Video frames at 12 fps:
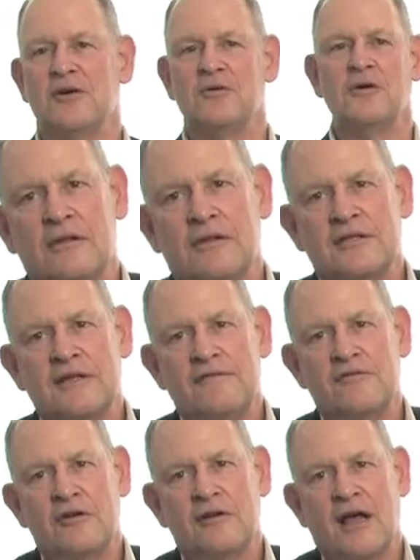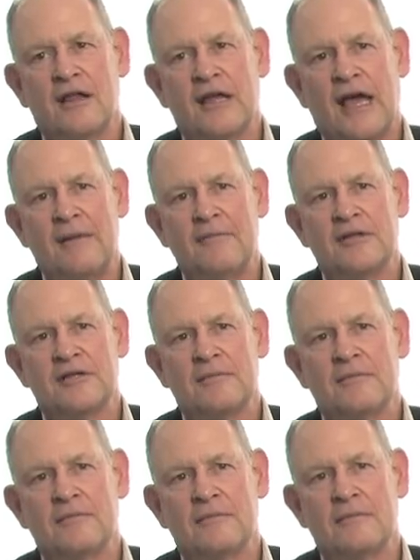So Steve Trokel came with
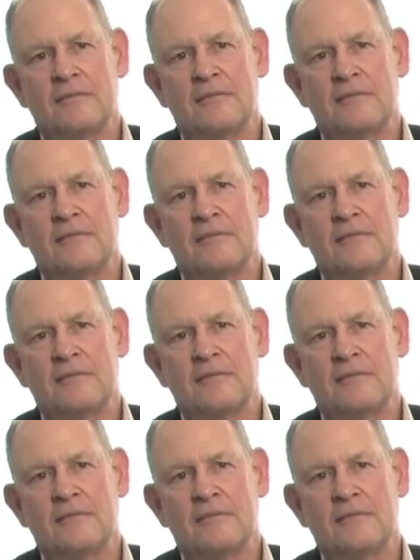some